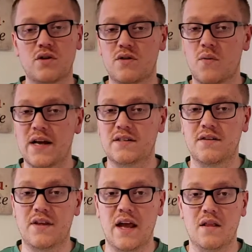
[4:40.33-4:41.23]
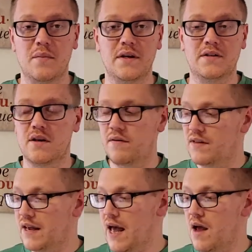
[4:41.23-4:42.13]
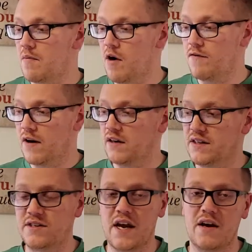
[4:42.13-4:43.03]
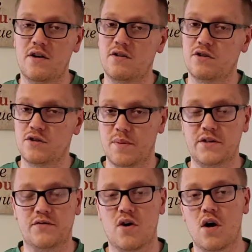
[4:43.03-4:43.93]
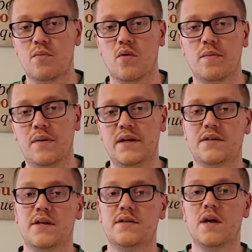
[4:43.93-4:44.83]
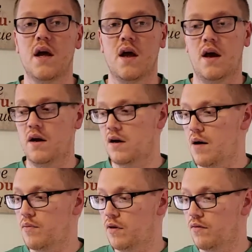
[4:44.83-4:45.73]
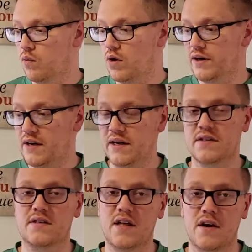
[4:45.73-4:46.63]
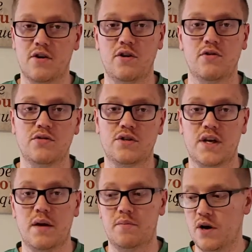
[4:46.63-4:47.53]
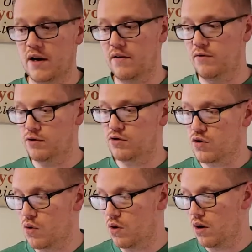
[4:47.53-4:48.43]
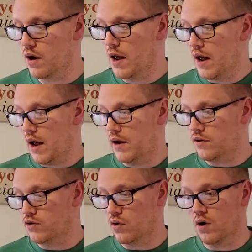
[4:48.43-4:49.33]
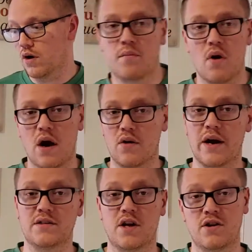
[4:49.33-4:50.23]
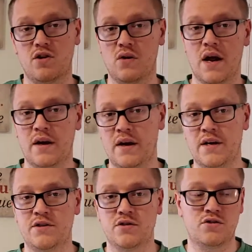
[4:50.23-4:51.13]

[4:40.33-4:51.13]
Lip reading: of the rest of the elements of the game are fairly standard. There's a bunch of cardboard pieces and a couple of wood discs that are used to keep track of your score and your progress on the United Nations